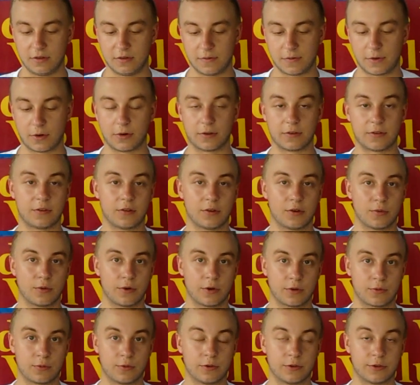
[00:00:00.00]
Volunteer
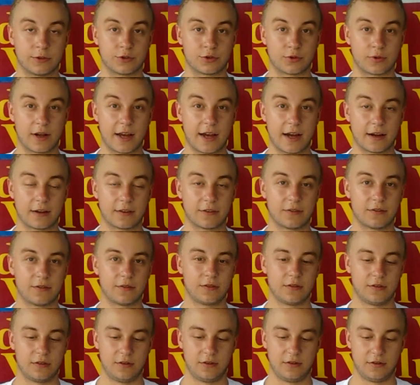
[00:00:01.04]
work will attract
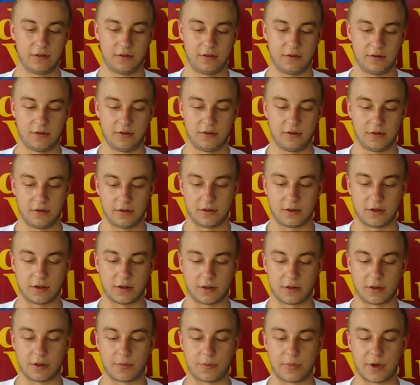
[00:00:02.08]

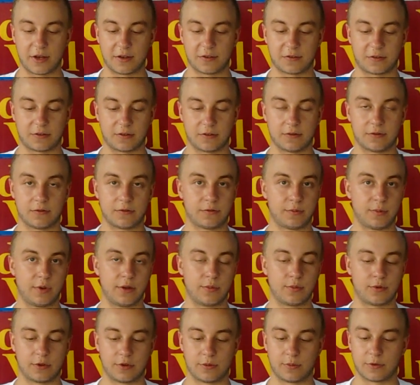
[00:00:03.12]
the best of
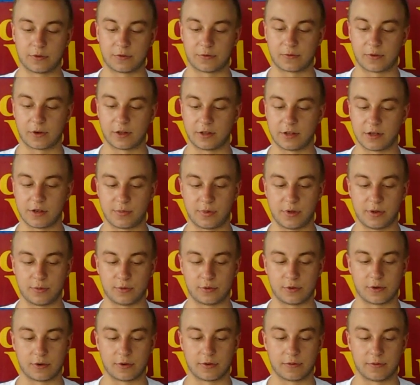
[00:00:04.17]
people, the most friendly of people,
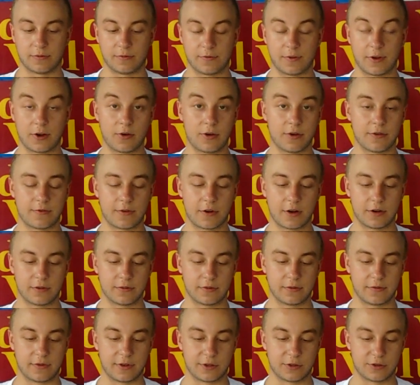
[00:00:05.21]
were very fond of
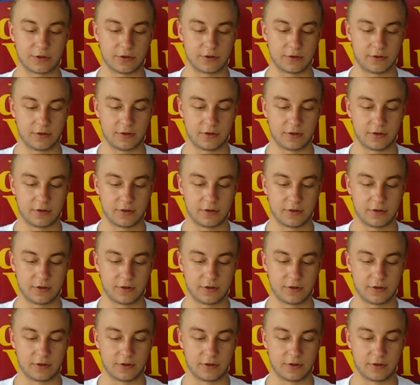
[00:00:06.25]
adventure.